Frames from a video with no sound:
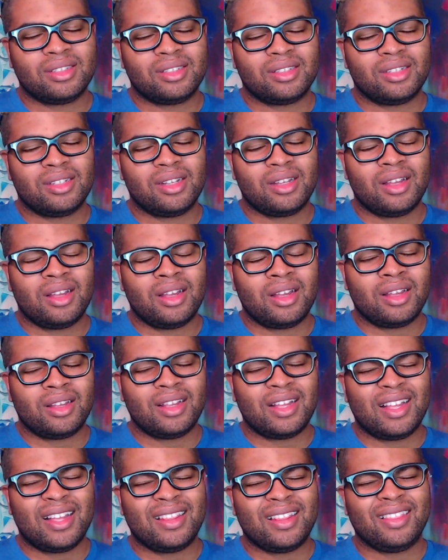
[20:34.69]
Ah,
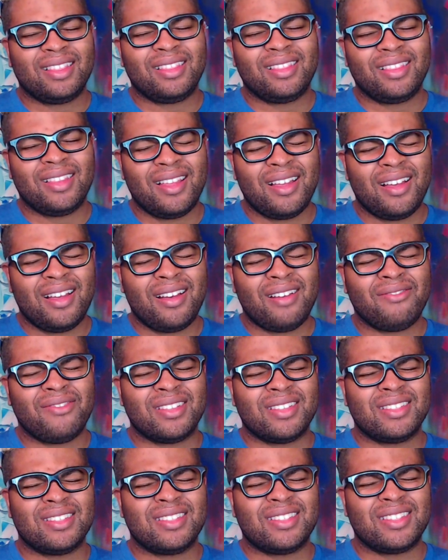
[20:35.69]
I love,
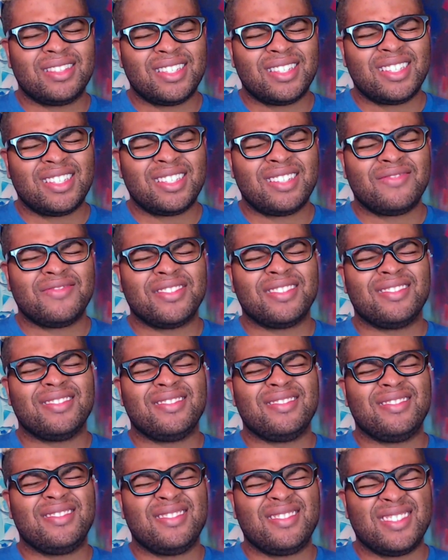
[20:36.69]
love,
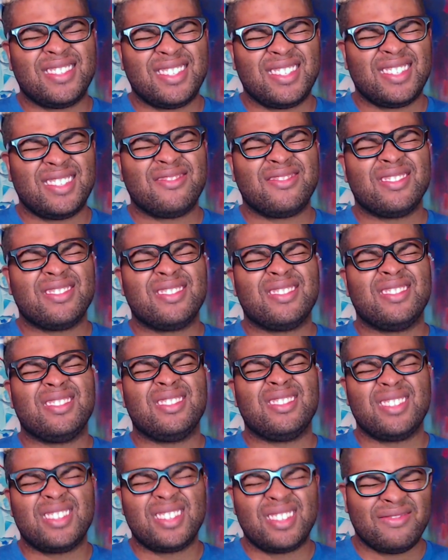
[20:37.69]
love,
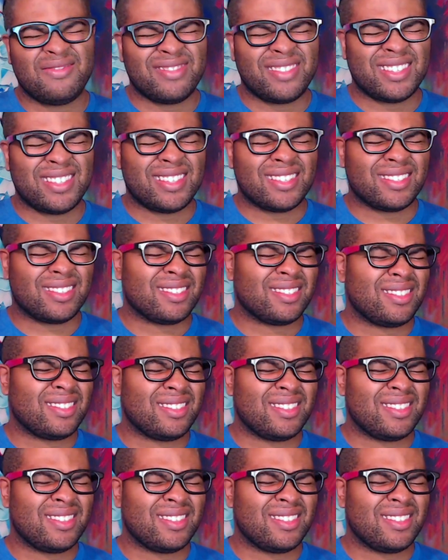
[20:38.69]
love this.